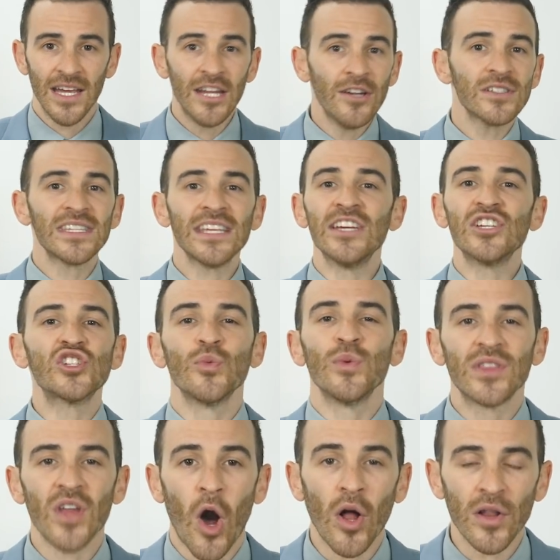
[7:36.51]
Here's the issue
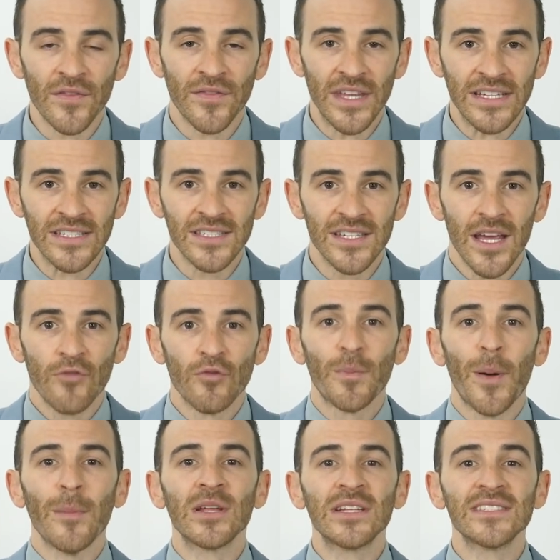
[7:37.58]
with all of this.
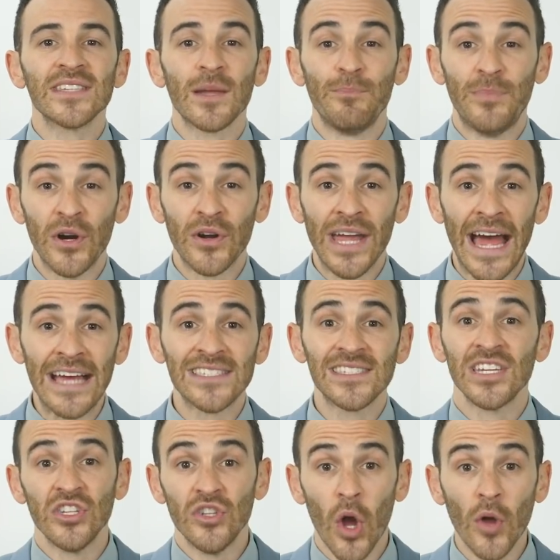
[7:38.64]
Republicans like Bill
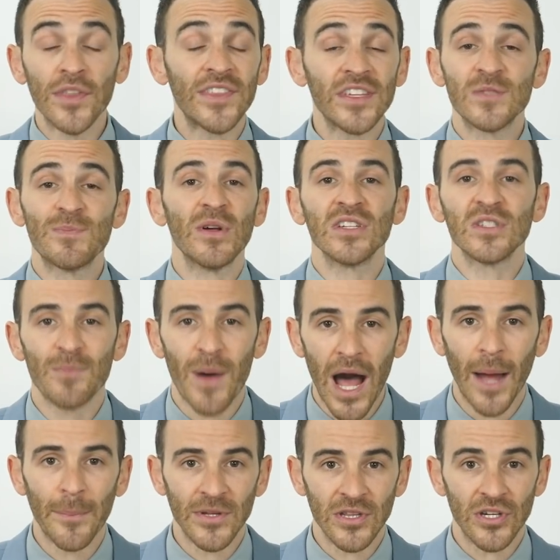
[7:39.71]
Cassidy know that this bill is
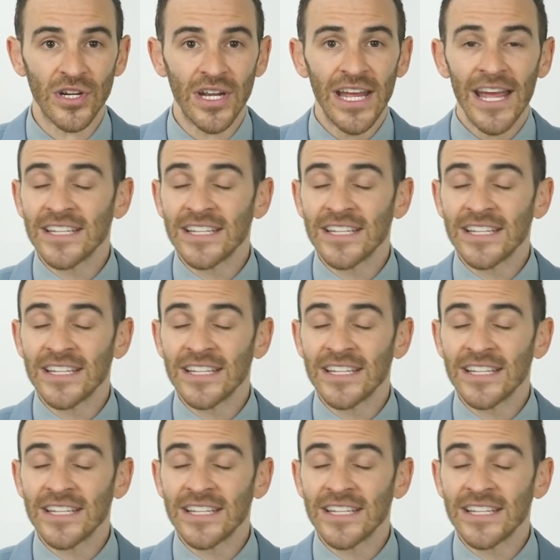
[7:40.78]
popular.